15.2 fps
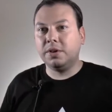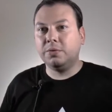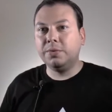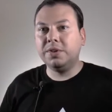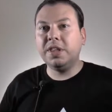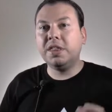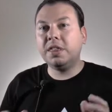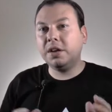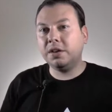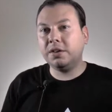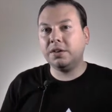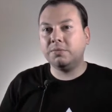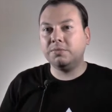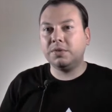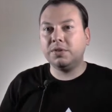With
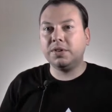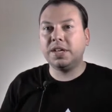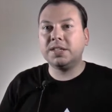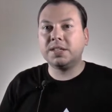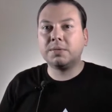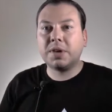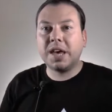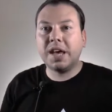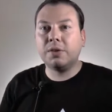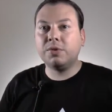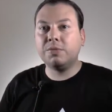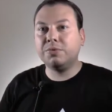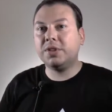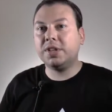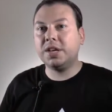Ethereum, you can scale
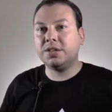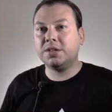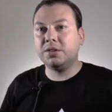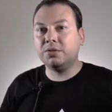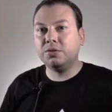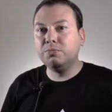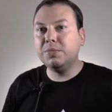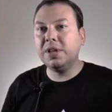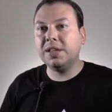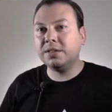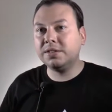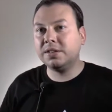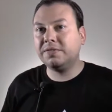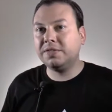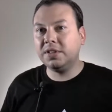reputation to
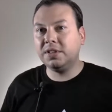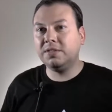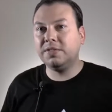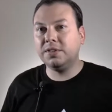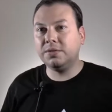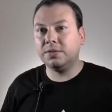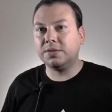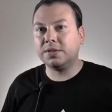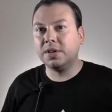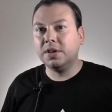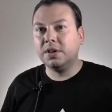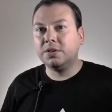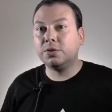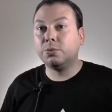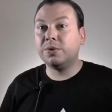millions of individuals,
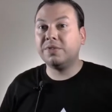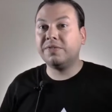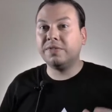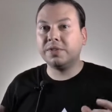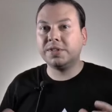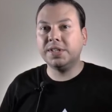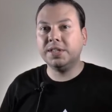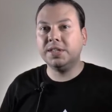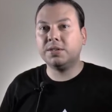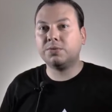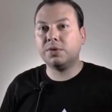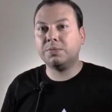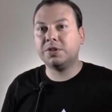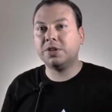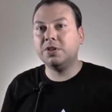so we foresee
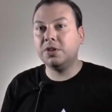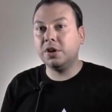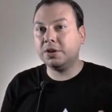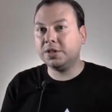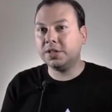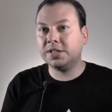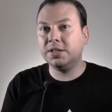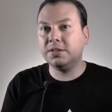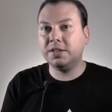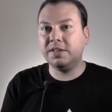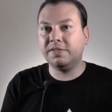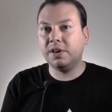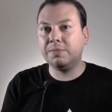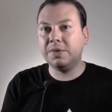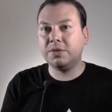disruption not just in the
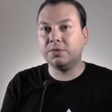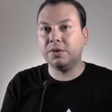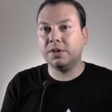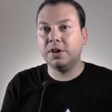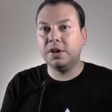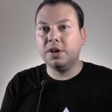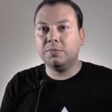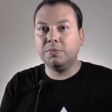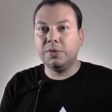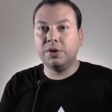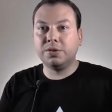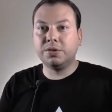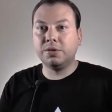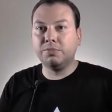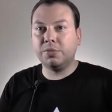developing world, but
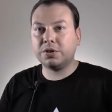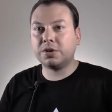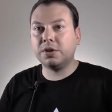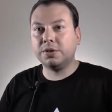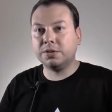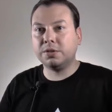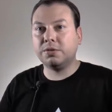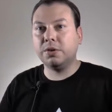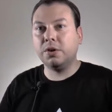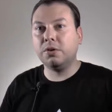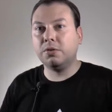also much closer to